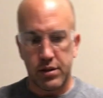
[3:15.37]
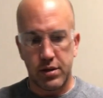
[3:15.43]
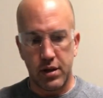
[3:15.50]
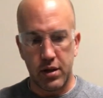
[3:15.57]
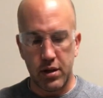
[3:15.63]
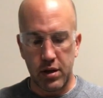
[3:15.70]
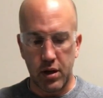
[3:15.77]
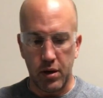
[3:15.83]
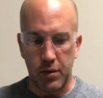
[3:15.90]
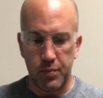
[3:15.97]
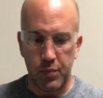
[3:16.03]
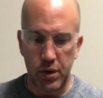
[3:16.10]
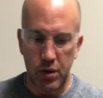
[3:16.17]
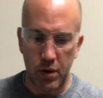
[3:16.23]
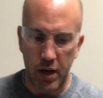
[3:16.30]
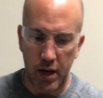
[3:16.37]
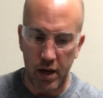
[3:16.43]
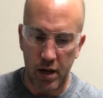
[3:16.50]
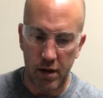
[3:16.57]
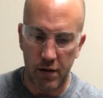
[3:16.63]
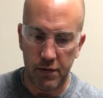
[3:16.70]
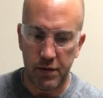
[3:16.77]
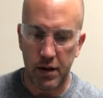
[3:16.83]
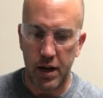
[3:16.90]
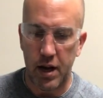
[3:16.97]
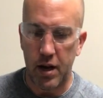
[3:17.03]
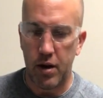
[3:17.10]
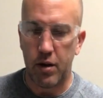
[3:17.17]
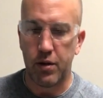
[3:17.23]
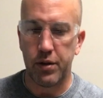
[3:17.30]
So there you go. You have
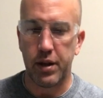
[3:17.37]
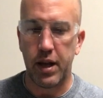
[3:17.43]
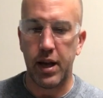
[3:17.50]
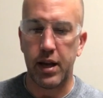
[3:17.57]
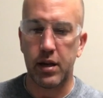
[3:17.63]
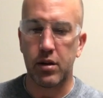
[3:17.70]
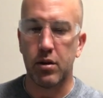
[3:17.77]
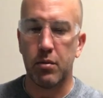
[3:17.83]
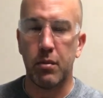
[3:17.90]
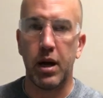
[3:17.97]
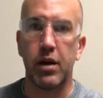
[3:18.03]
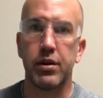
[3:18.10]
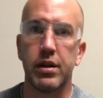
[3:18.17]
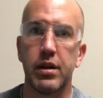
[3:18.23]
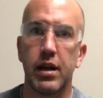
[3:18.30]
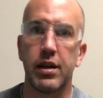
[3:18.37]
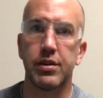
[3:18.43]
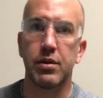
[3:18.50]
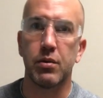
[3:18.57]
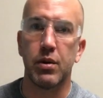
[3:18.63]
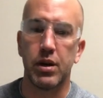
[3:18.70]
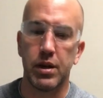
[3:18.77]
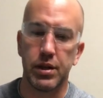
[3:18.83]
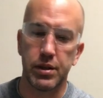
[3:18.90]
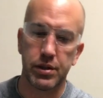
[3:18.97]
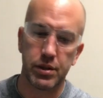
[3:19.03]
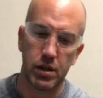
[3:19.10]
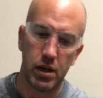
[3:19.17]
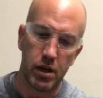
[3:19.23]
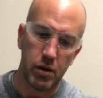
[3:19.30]
now the hanger mounted as it
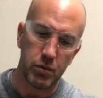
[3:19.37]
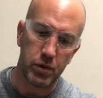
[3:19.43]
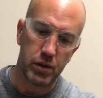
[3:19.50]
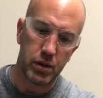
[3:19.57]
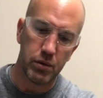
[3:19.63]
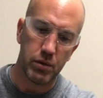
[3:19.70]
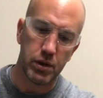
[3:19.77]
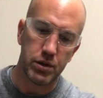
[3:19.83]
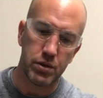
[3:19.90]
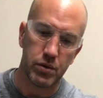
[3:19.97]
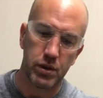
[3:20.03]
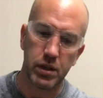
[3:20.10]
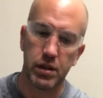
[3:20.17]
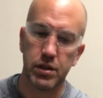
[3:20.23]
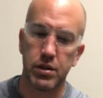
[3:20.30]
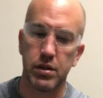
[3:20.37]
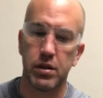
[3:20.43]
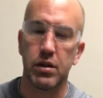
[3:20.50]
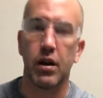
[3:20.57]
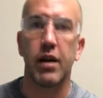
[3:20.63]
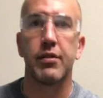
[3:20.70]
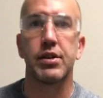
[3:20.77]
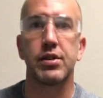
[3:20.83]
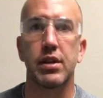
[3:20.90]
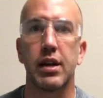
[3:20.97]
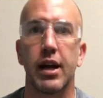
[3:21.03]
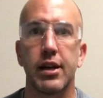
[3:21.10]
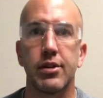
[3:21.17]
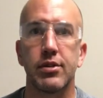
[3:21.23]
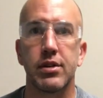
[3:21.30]
was with the original condition. You're obviously
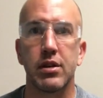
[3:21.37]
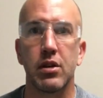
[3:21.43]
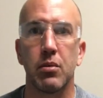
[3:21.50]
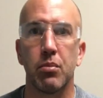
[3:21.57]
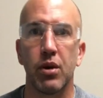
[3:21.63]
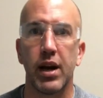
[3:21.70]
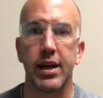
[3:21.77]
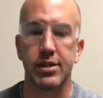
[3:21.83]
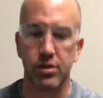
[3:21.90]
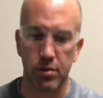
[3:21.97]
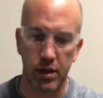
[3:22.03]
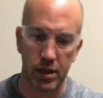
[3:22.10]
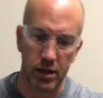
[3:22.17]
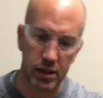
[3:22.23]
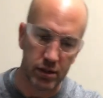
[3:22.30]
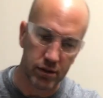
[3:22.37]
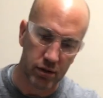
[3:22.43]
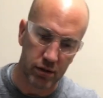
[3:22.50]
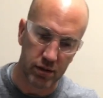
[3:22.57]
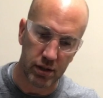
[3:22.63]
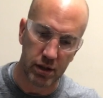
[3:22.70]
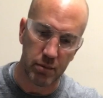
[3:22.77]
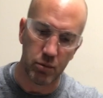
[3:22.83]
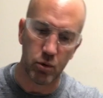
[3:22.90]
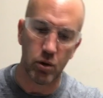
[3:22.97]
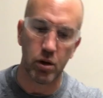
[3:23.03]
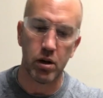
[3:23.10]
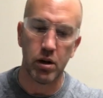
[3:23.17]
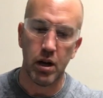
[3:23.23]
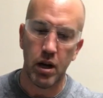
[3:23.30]
not using the brass threaded inserts
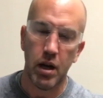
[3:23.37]
anymore,